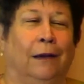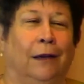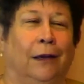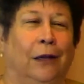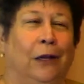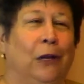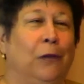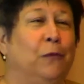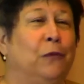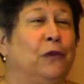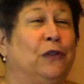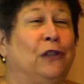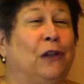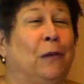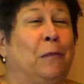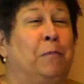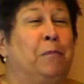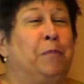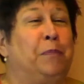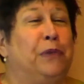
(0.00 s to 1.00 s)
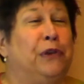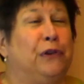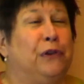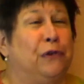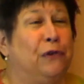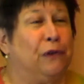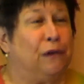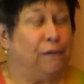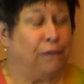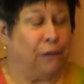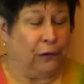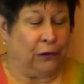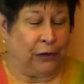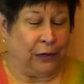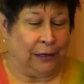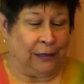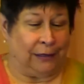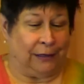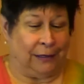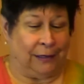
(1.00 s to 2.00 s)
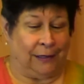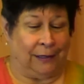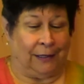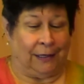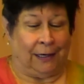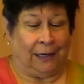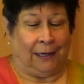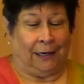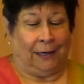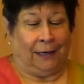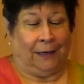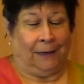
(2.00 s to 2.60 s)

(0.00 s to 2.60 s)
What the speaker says: It was a beautiful thing to see.